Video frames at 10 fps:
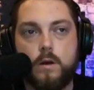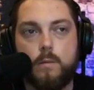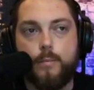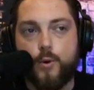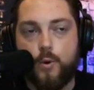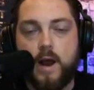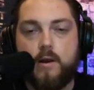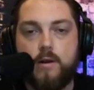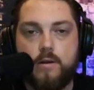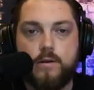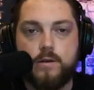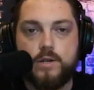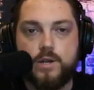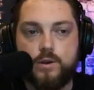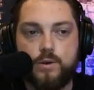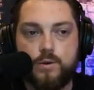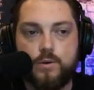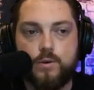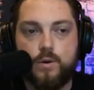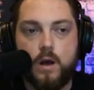prior
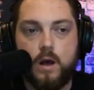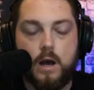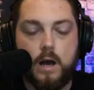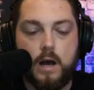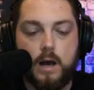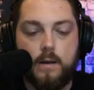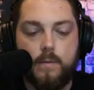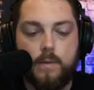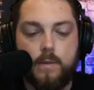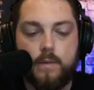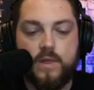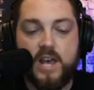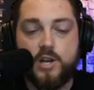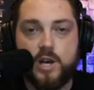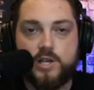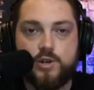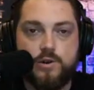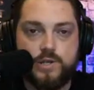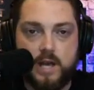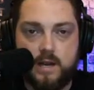to the
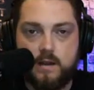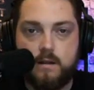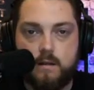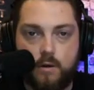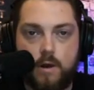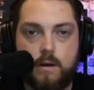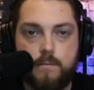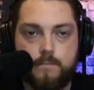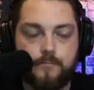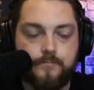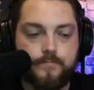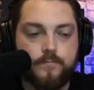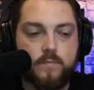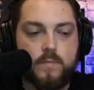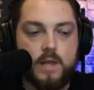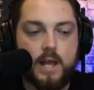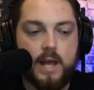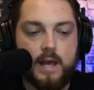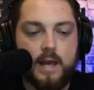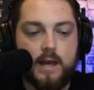adjusters hitting the ground
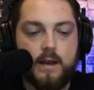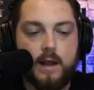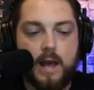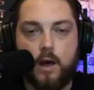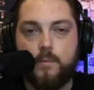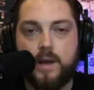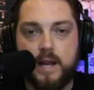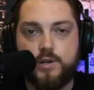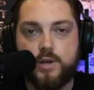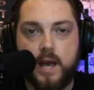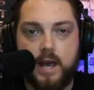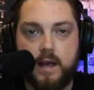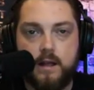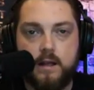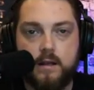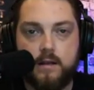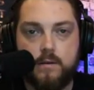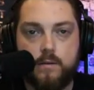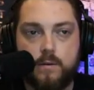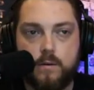and helping educate
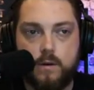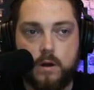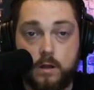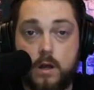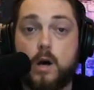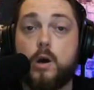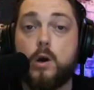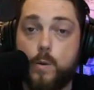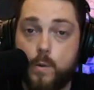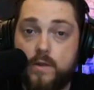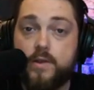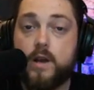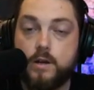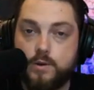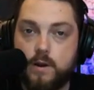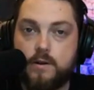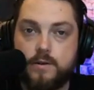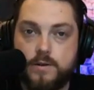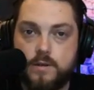along with the contractors,